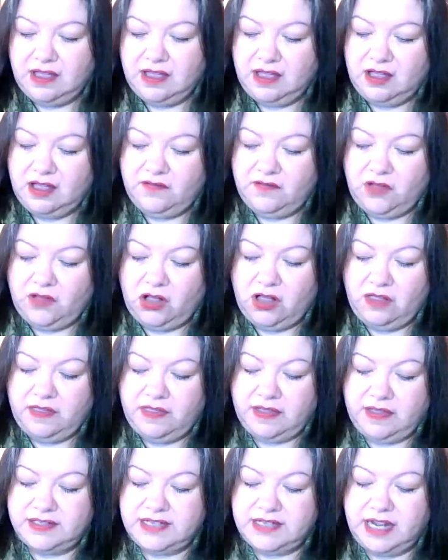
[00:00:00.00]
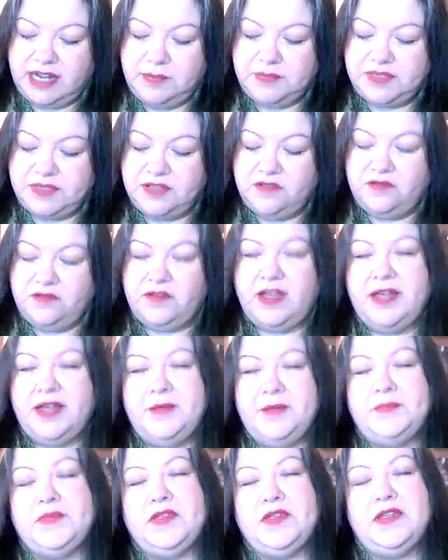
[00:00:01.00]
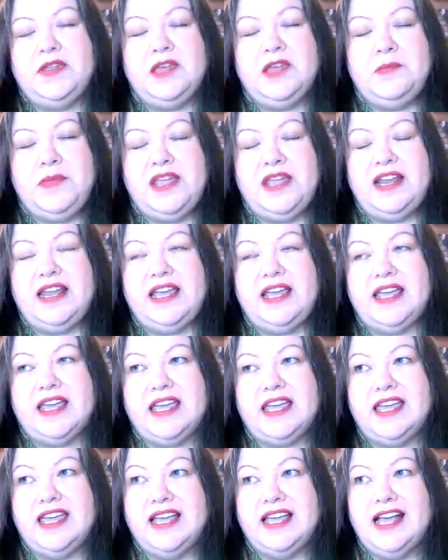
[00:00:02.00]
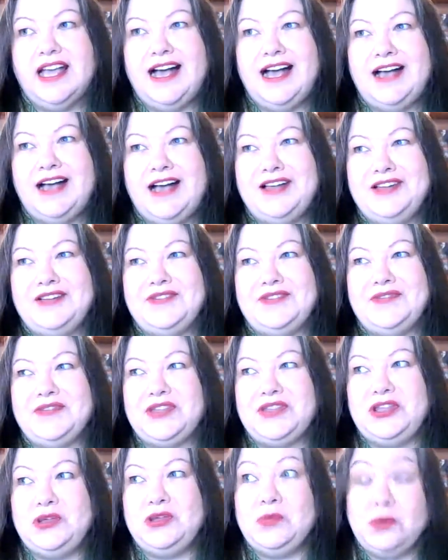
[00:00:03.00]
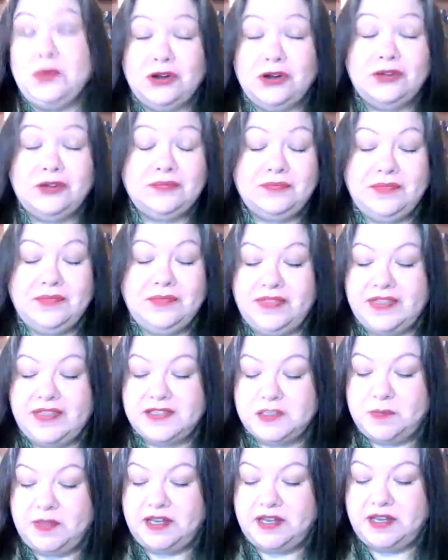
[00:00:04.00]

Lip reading: all the types of comedic humor that's been in